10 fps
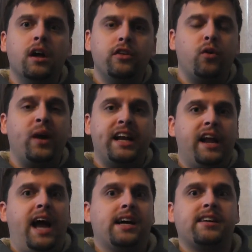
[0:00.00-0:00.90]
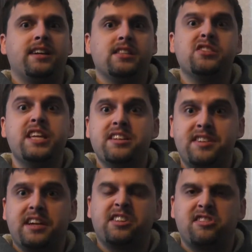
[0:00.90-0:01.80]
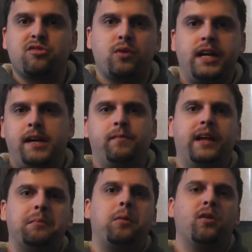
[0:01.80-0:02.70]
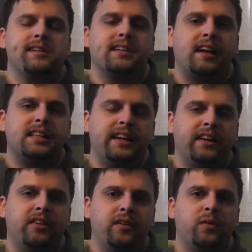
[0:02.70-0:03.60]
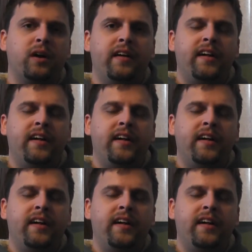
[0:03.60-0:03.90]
doing an action this extreme that pushes us into